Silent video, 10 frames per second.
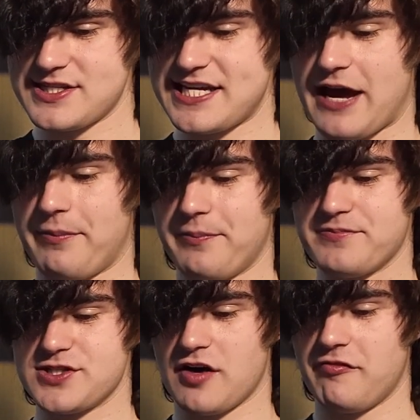Tip.
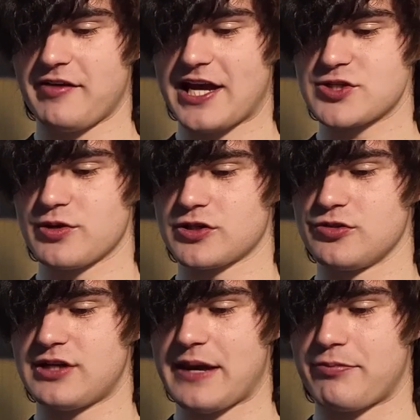Don't forget to
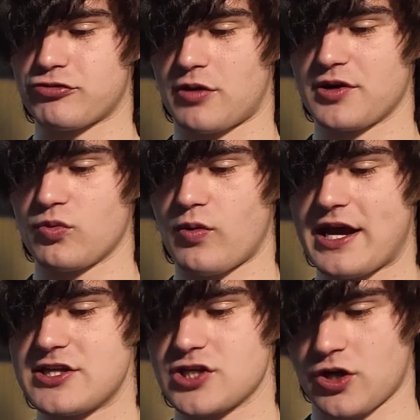include a prominent
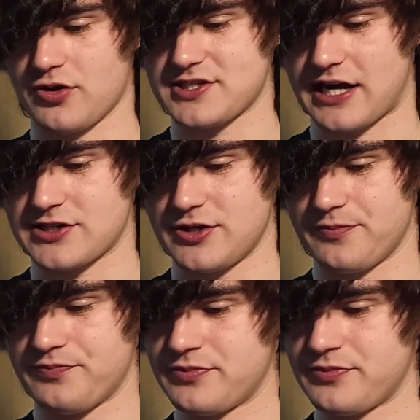way to contact you.